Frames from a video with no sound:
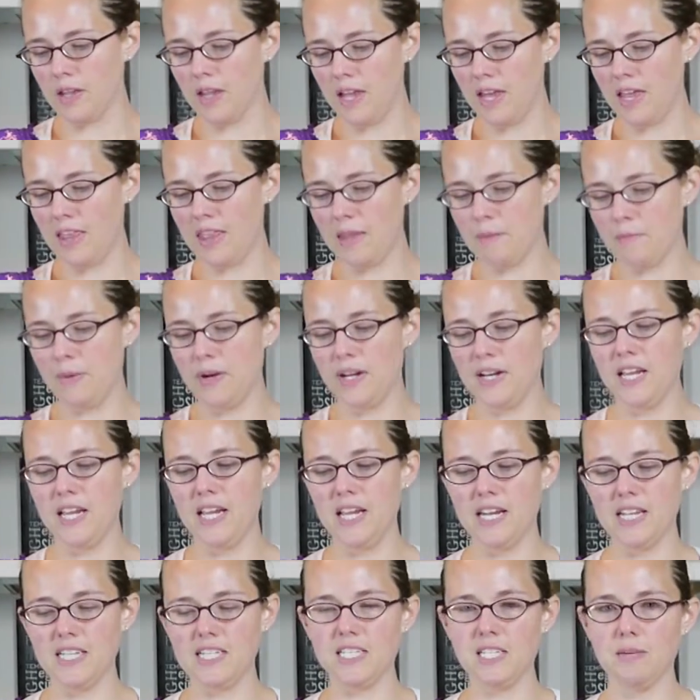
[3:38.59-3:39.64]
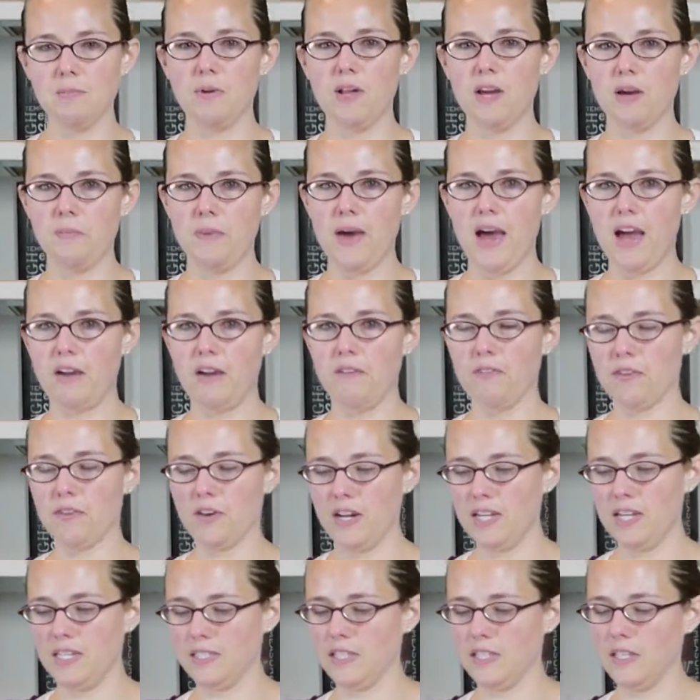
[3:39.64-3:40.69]
and then put it in a Ziploc bag for
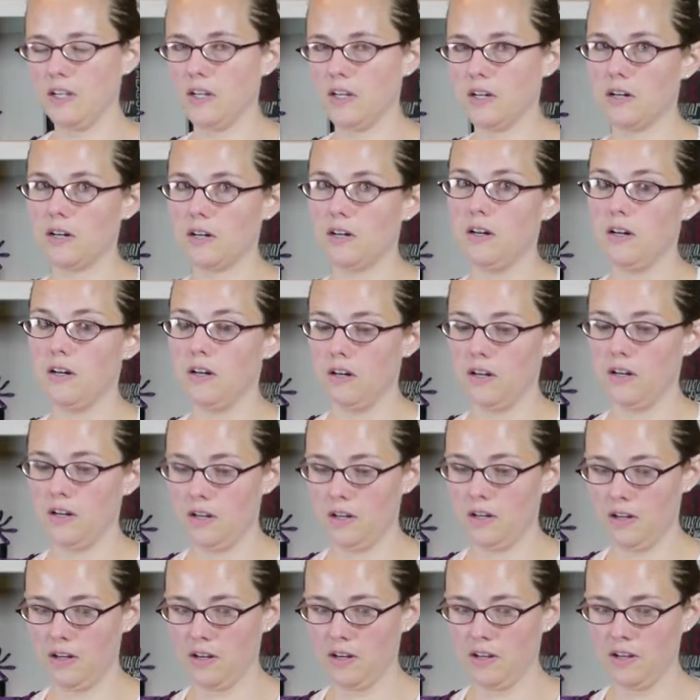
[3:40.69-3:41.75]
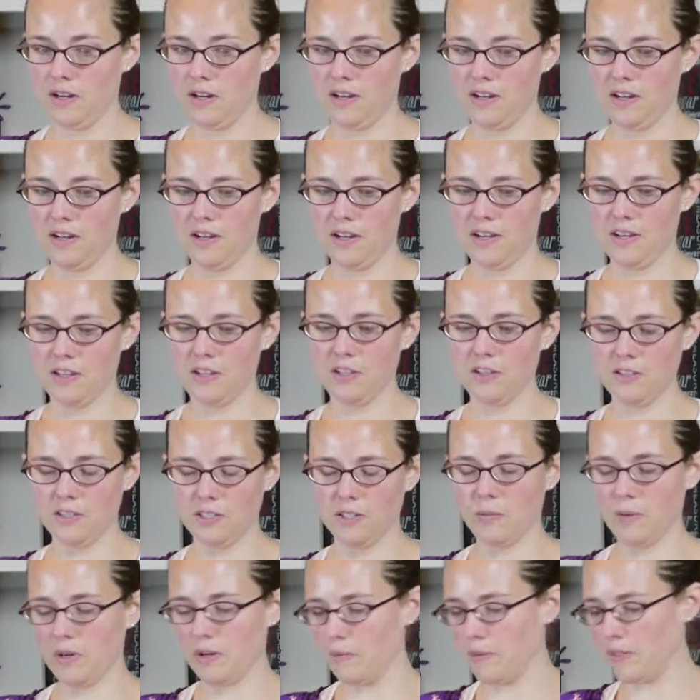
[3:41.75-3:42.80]
easier. You'll
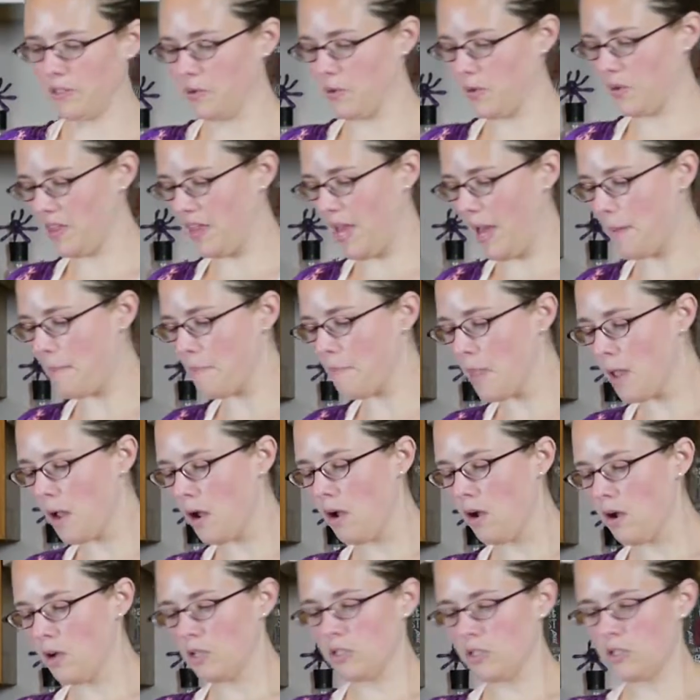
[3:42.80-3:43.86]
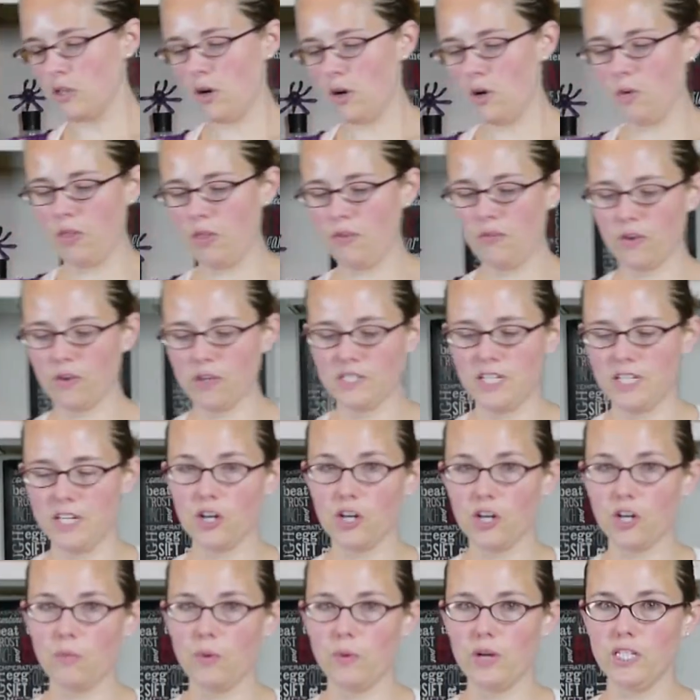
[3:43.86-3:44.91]
see what I'll do with that. So the first thing
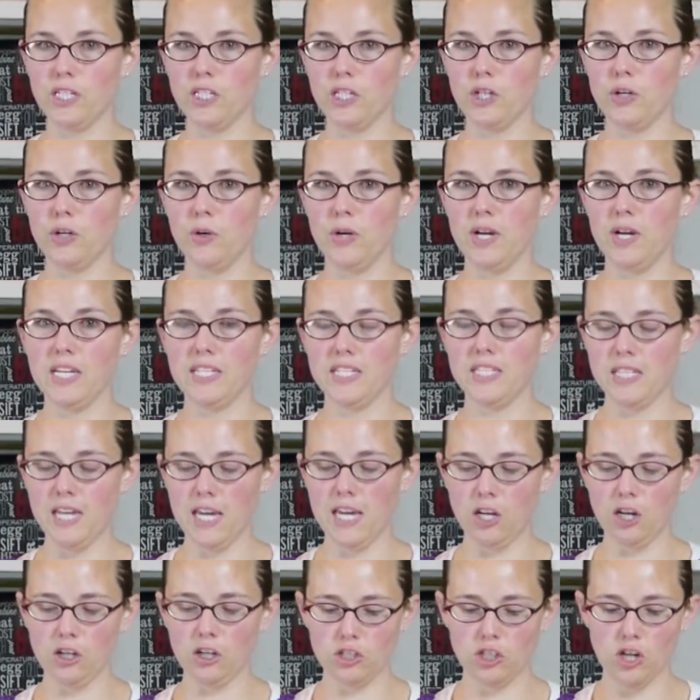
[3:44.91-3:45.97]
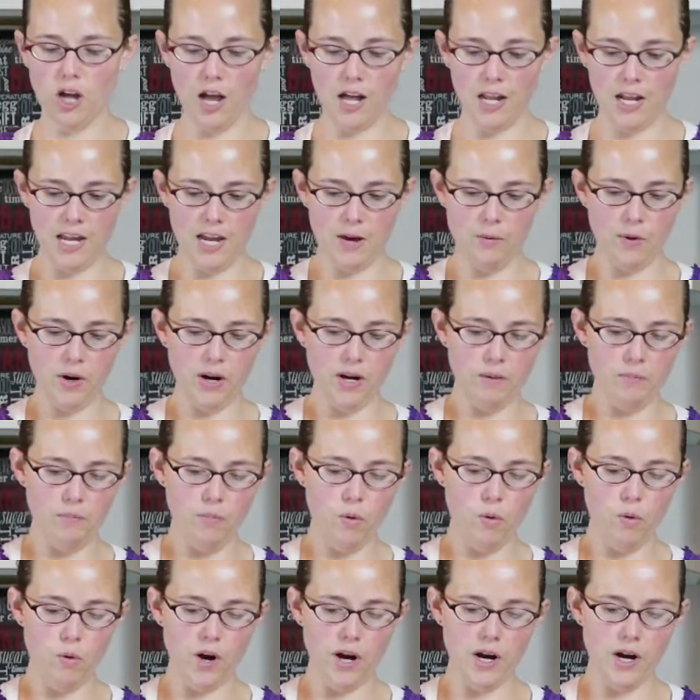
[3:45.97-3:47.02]
you're going to want to do is take your chocolate and we're going to
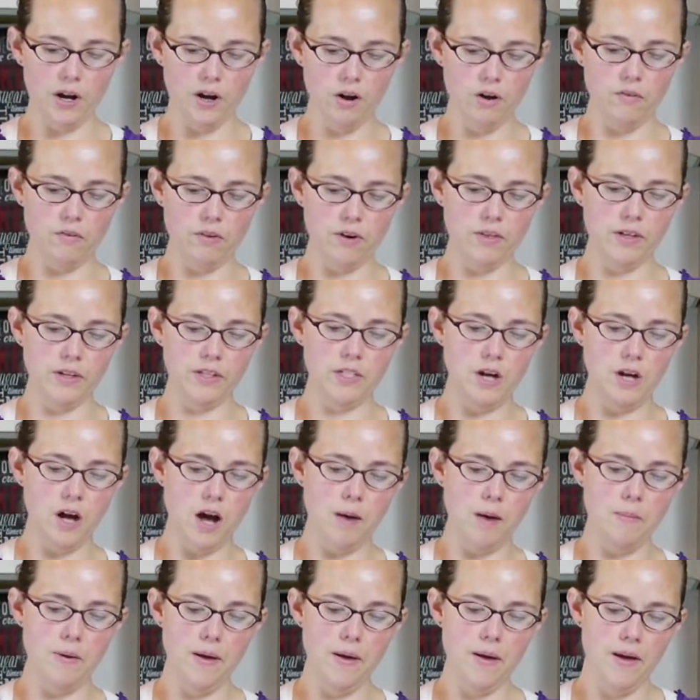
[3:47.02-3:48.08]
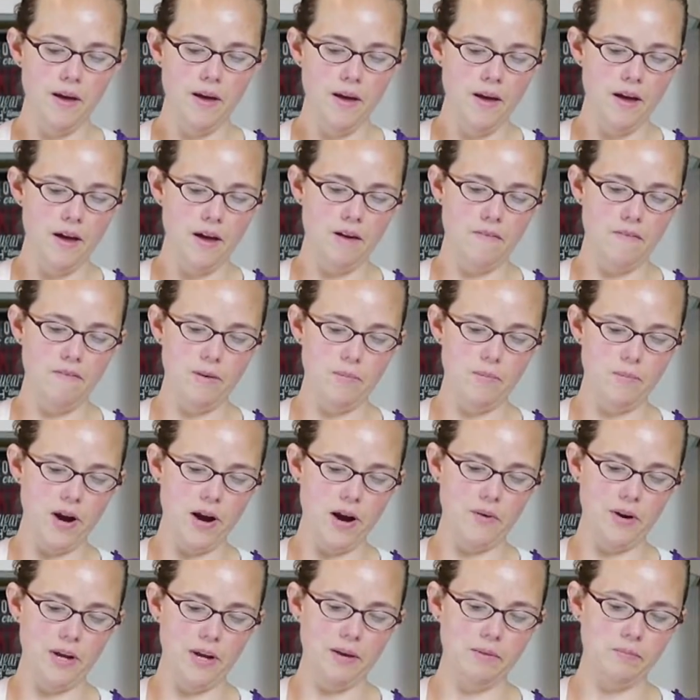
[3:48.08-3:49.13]
pour it over the top of the
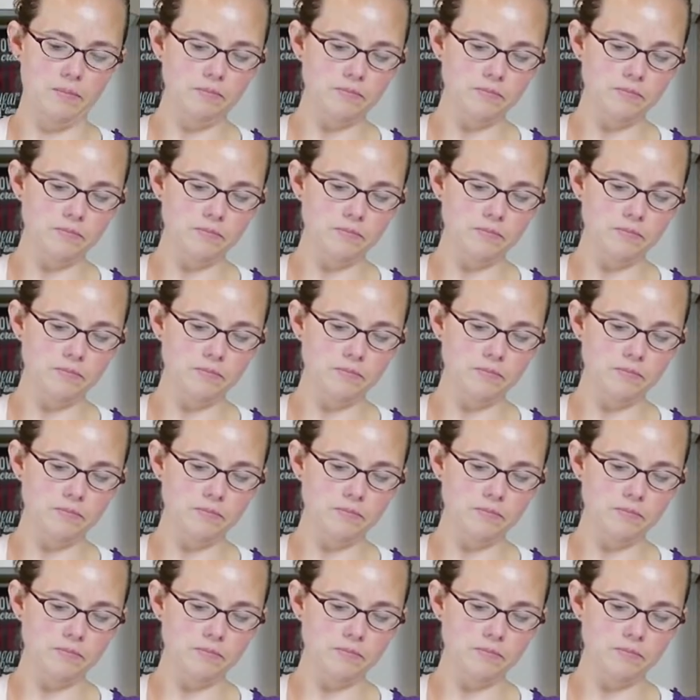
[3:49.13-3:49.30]
brownie.